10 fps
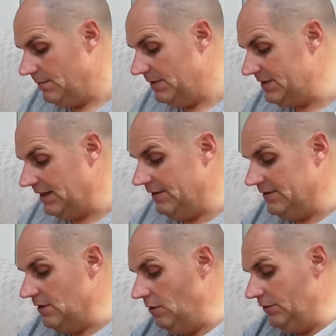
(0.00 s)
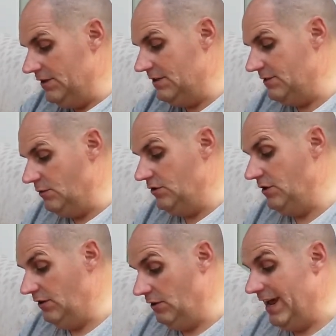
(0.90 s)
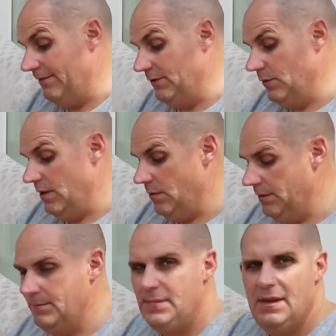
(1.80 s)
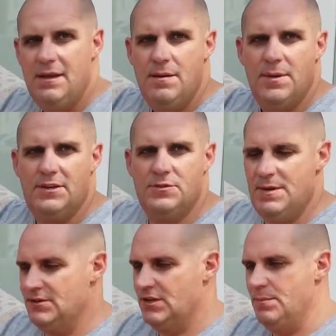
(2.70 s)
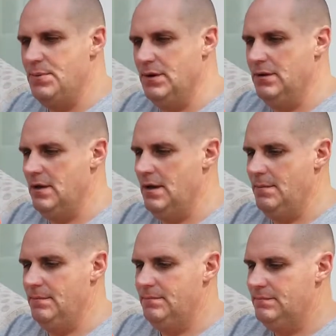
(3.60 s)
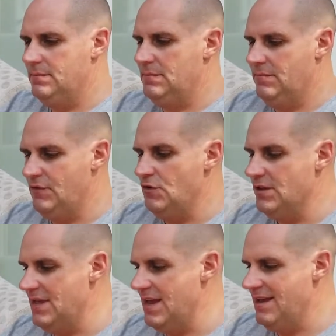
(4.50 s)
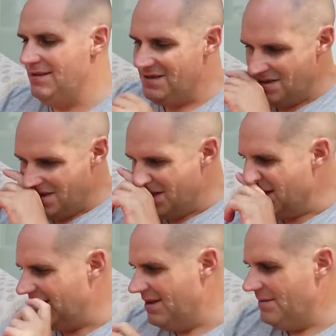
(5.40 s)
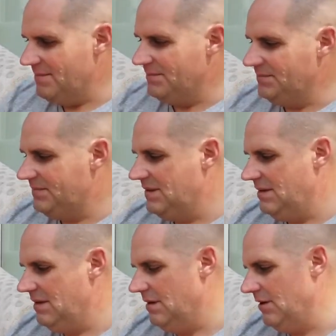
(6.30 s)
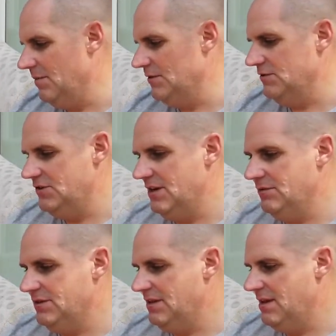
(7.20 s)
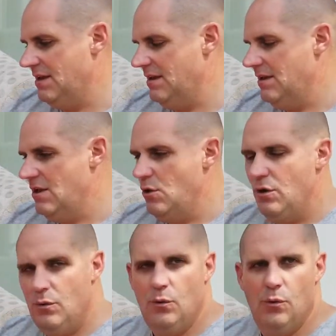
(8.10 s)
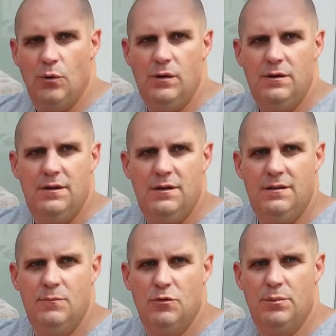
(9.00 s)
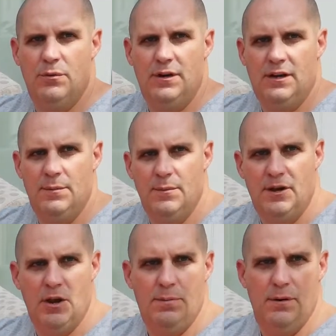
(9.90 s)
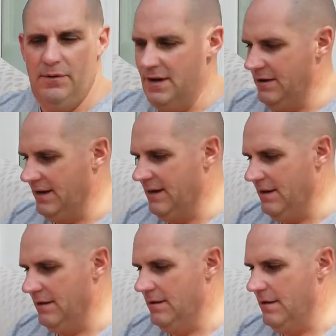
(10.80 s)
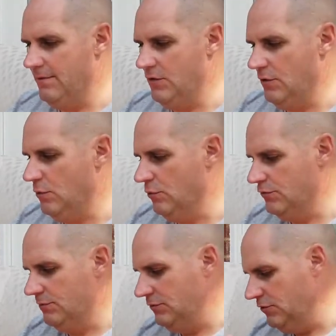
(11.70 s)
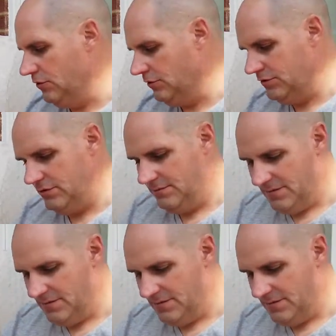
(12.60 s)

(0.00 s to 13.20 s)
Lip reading: Particularly if it's a long distance one, you'd have to wear one. It just means I can put food in there, I can put some gels in there, or more importantly, I can put my GoPro in there and get a few awesome shots.